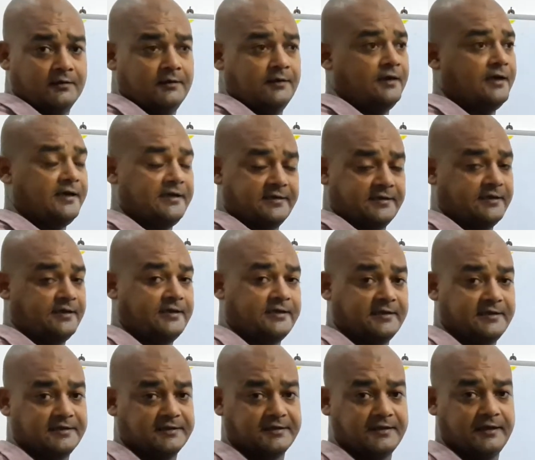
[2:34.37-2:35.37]
internet
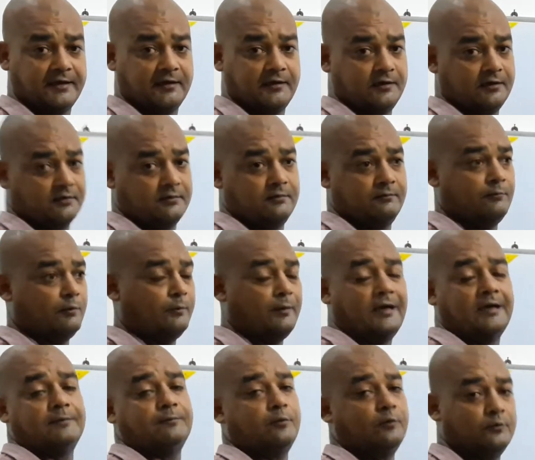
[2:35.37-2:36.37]
is there,
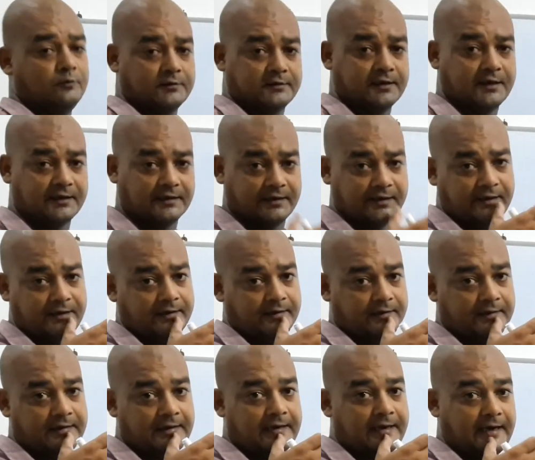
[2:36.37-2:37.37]
mobile phones are
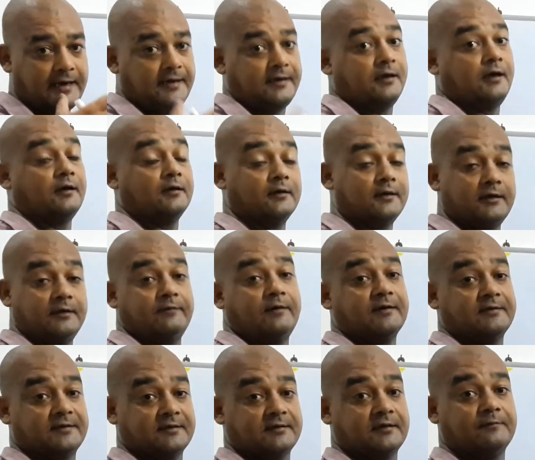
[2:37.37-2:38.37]
there, and other
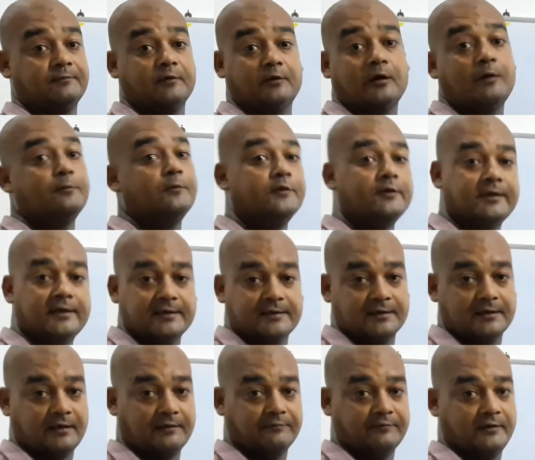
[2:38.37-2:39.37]
devices of the communication
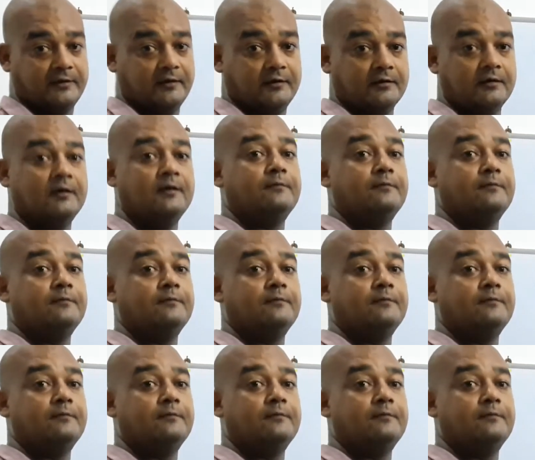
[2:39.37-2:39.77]
are there,